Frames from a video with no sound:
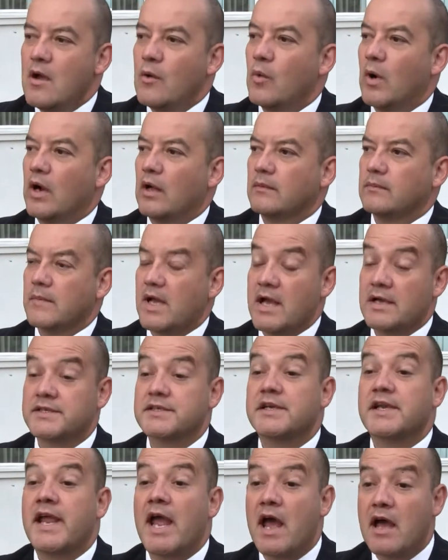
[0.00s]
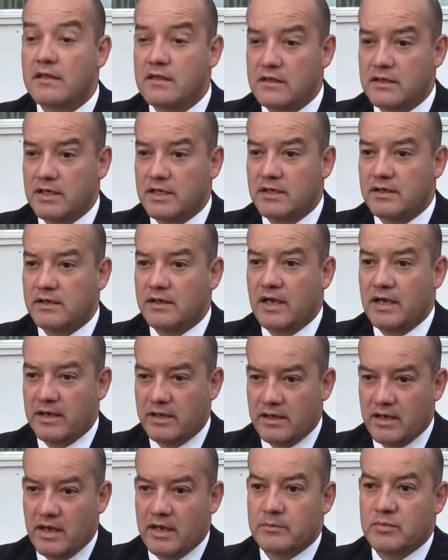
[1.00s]
Well, as a Catholic,
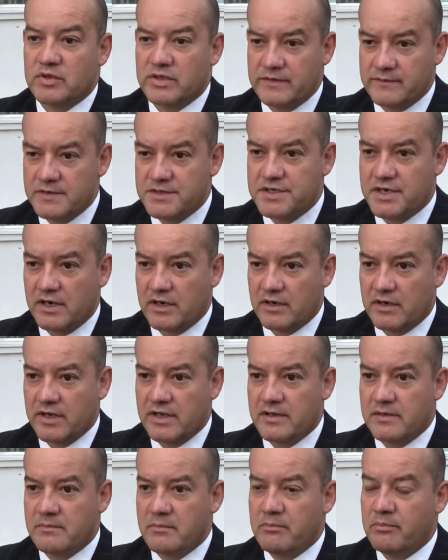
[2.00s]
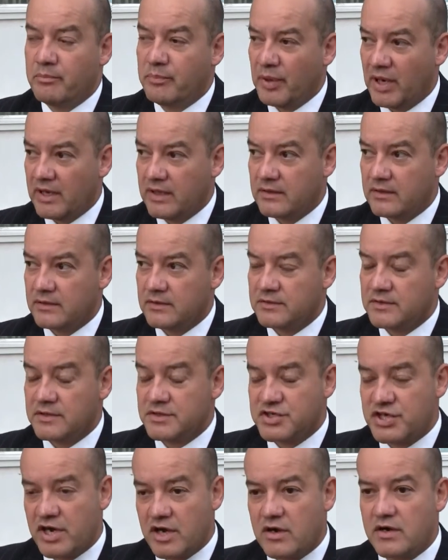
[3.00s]
I believe in charity, but the
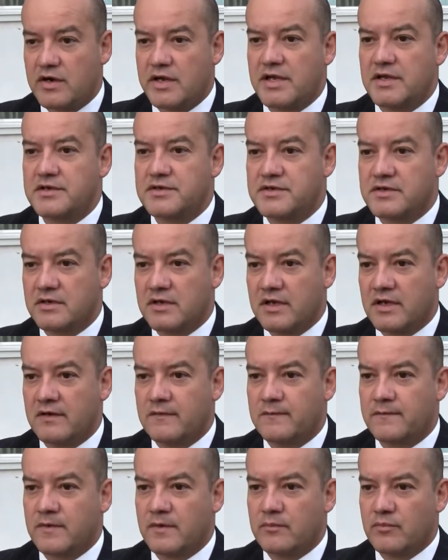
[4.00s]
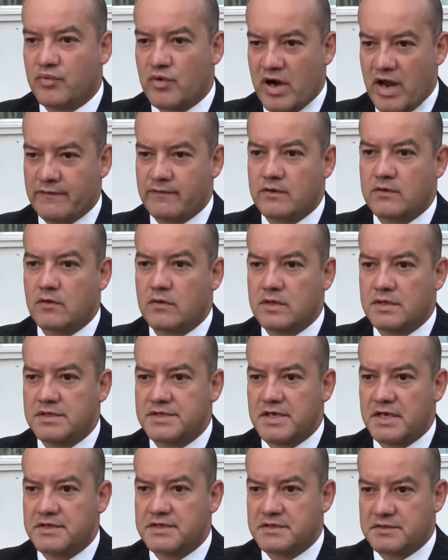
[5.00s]
charity should come from private
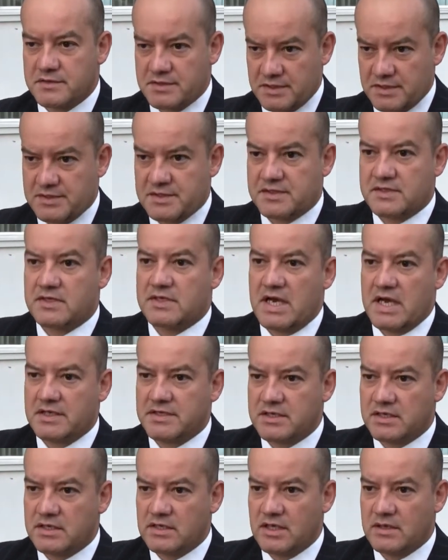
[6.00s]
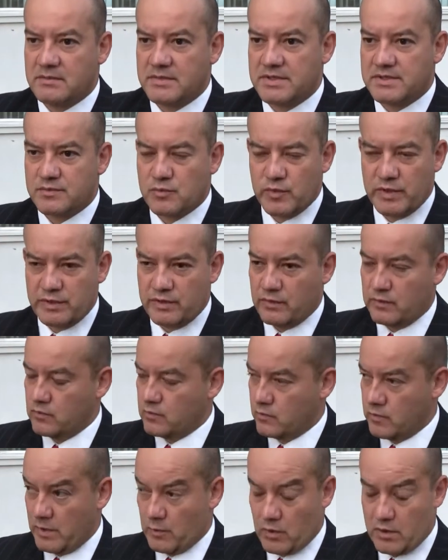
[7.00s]
organizations such as the Knights of Columbus.
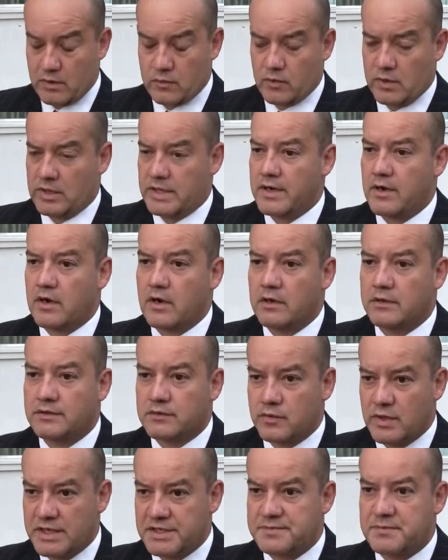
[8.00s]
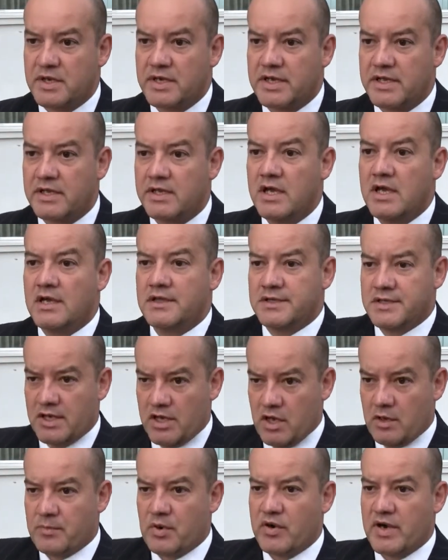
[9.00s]
We work really hard to raise money to
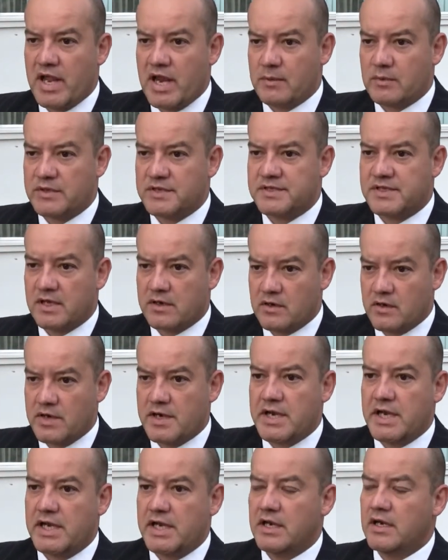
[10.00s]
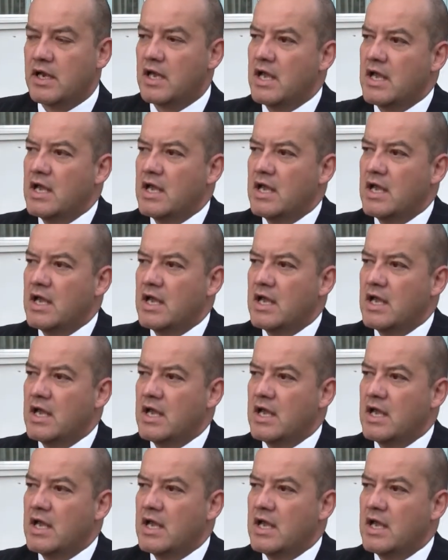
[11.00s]
help our neighbors that are in need.